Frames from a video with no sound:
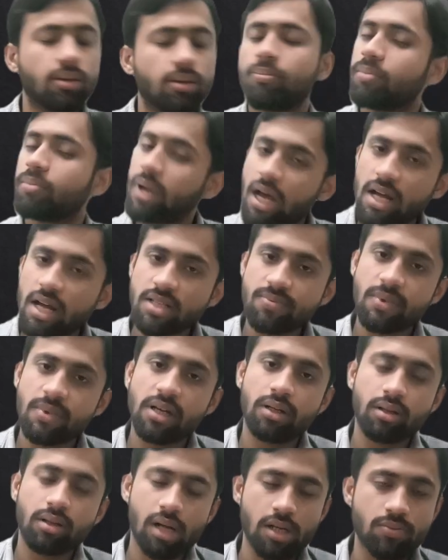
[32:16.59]
Plasma
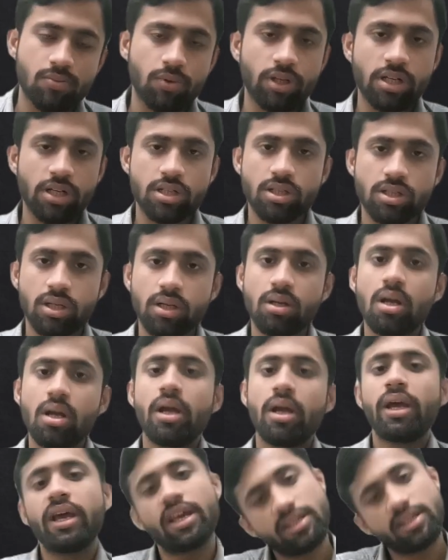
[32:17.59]
transportation
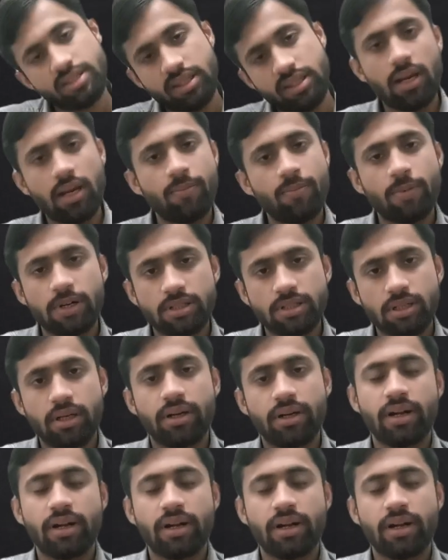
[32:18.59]
is 3%.